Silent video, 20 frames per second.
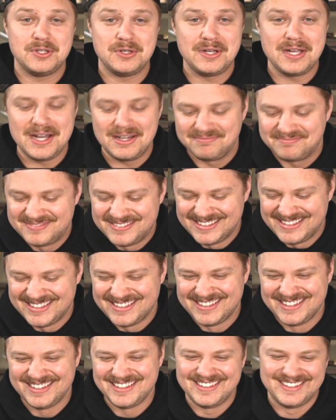yeah.
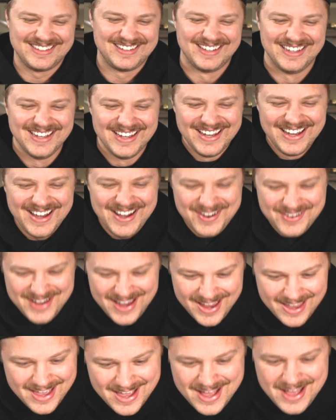
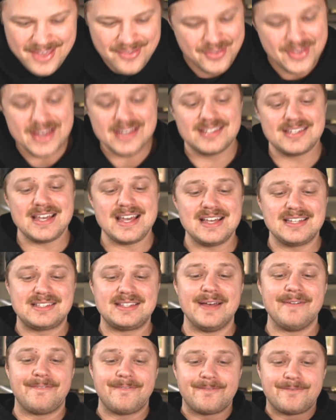Okay, this is
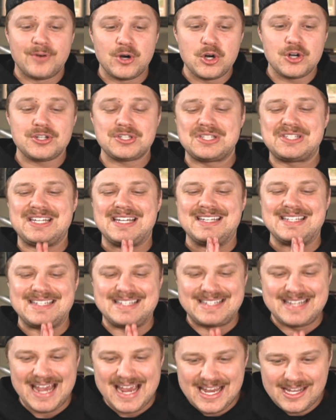the first
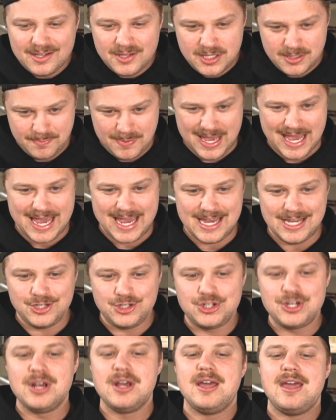daily
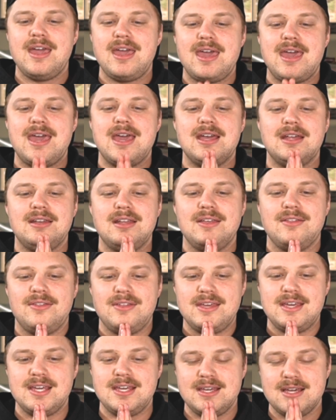page in
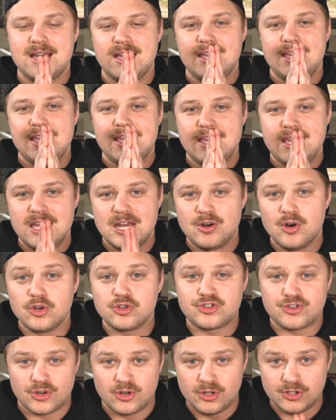the
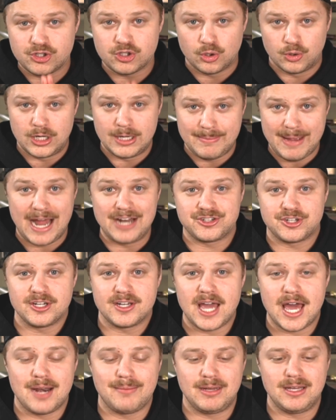Heroes Journal Istoria Magic
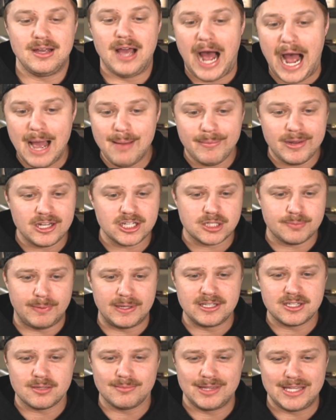Academy. I'm gonna
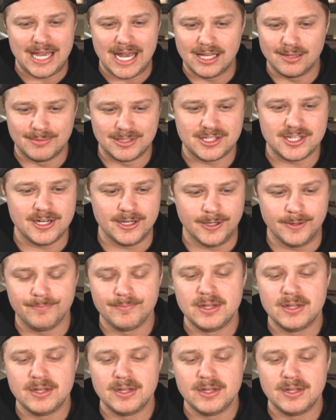explain some of the elements here.